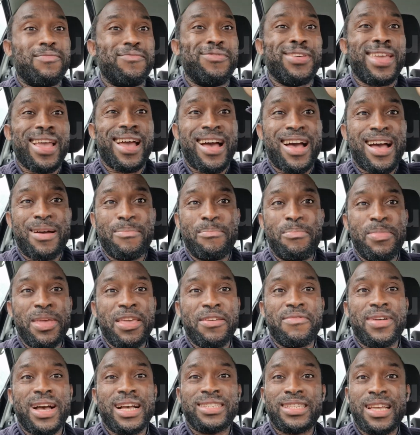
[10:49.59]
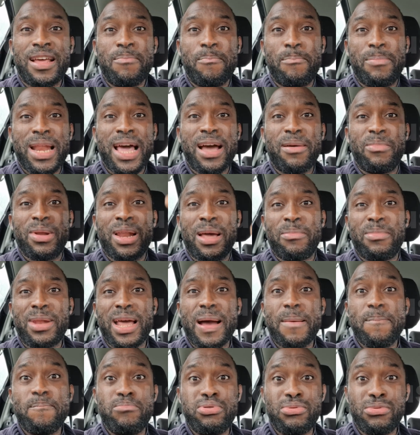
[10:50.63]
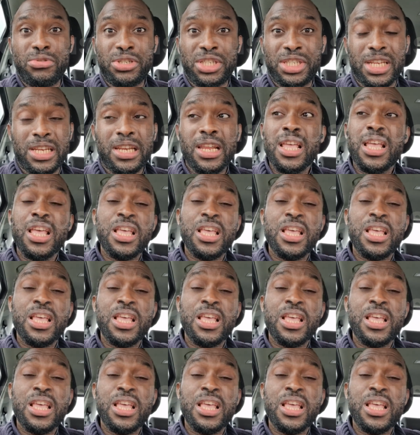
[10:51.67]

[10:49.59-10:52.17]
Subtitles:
via beavers and blah blah blah bullshit.